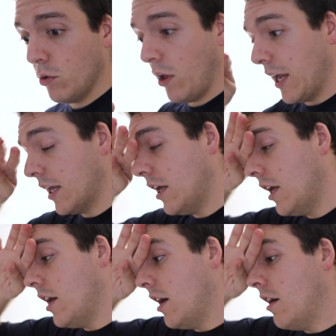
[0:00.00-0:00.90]
to like,
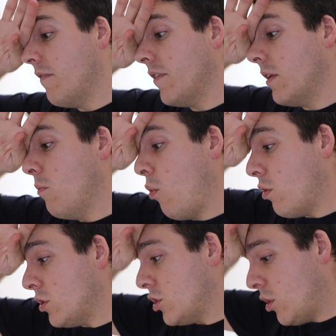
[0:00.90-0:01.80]

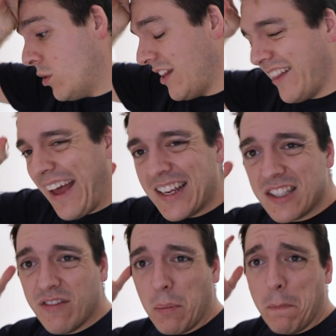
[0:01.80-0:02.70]
more so the last of the